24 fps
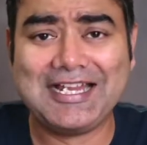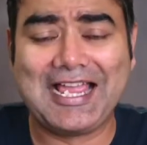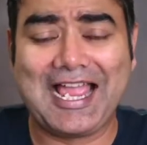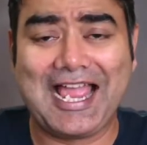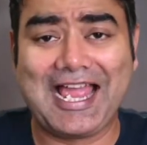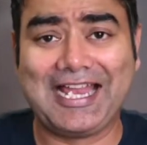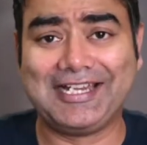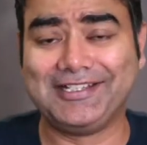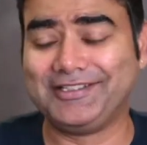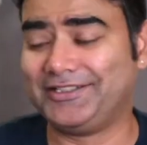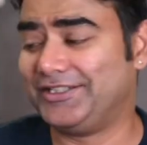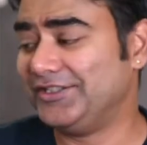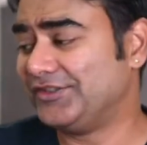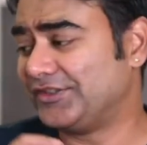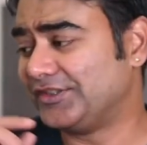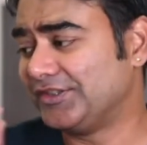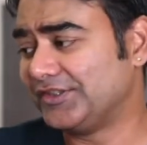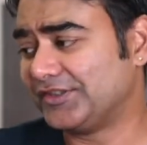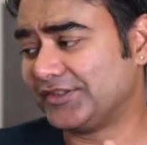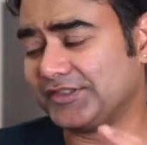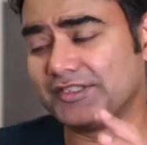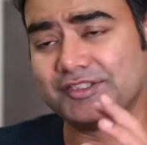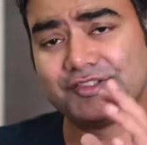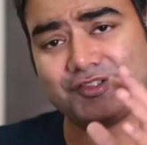And this
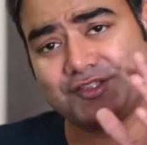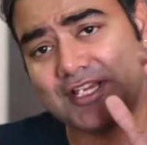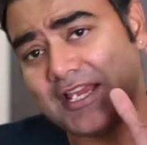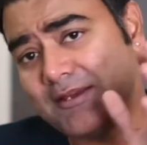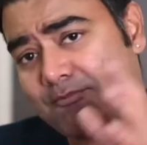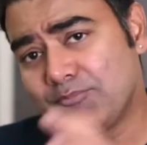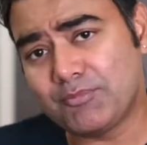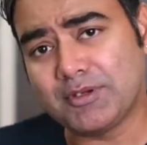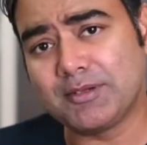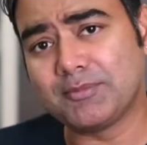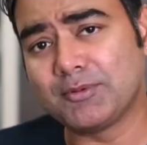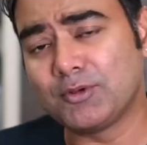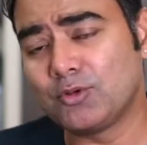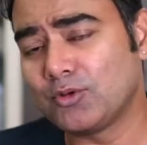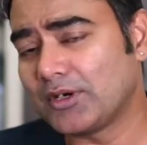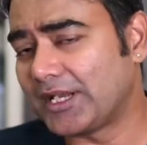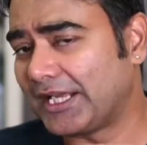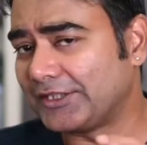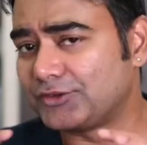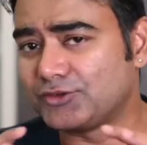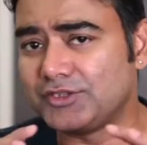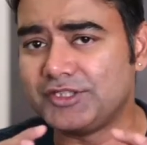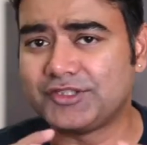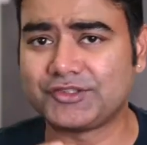is the same people who had
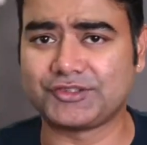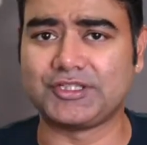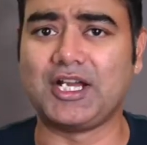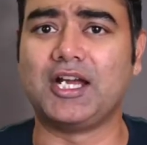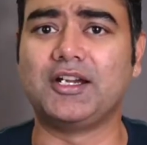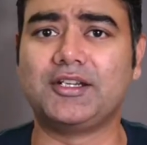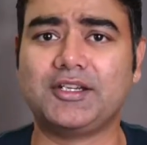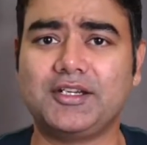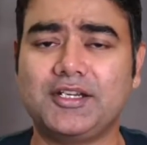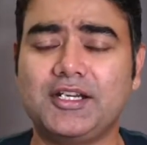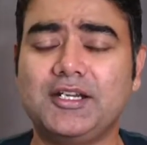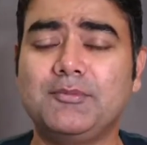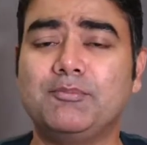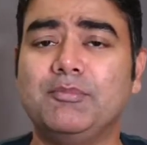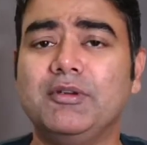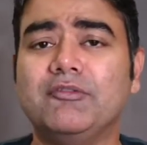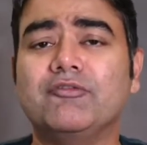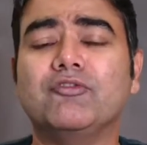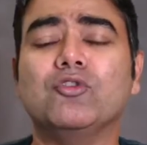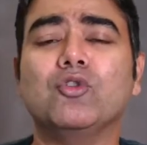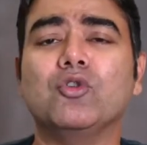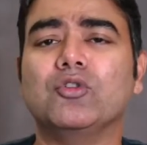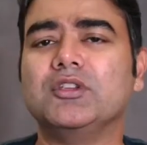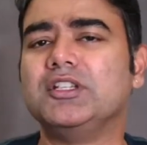actually started it
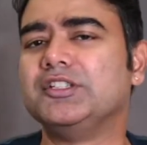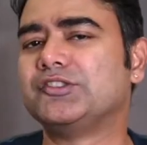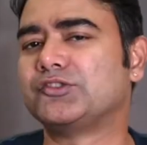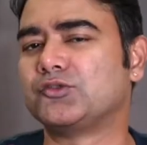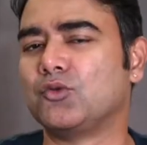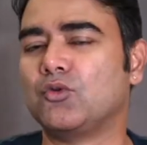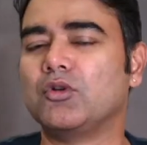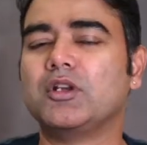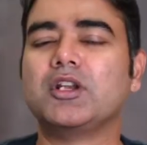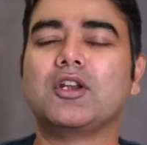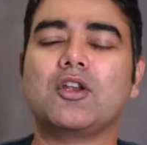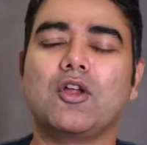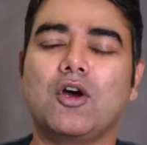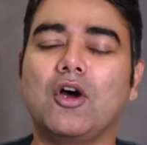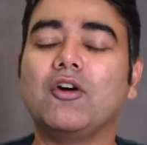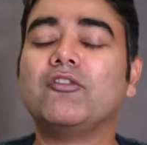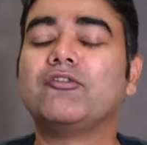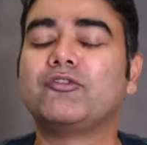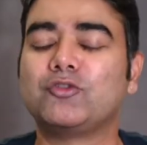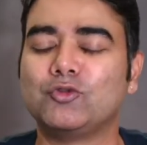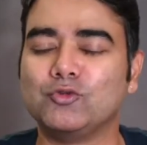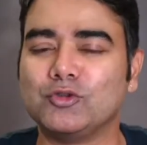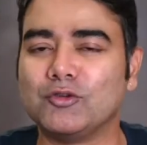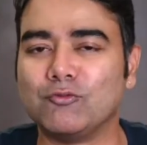before they sold it
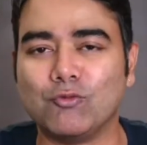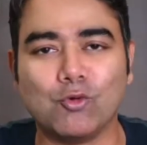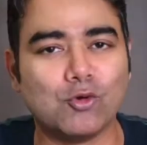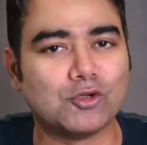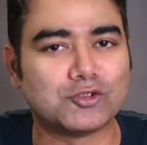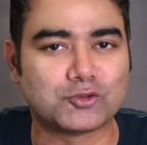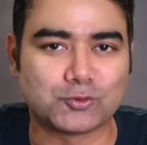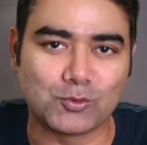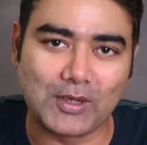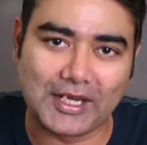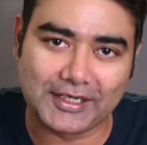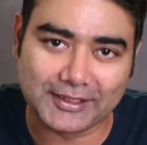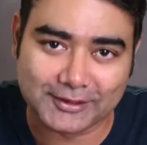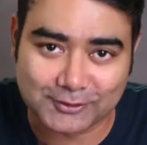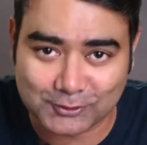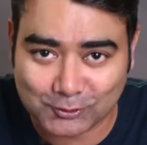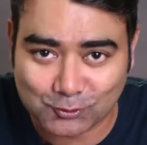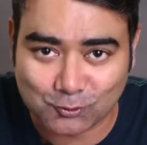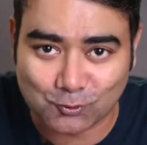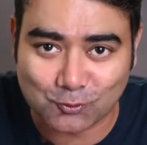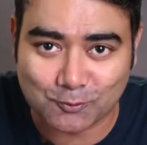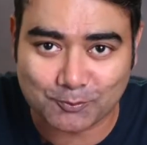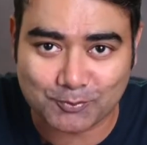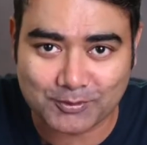off to the Volkswagen
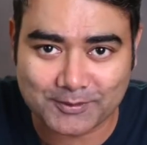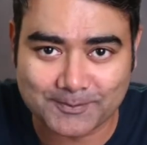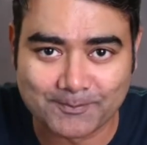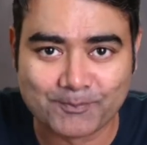group.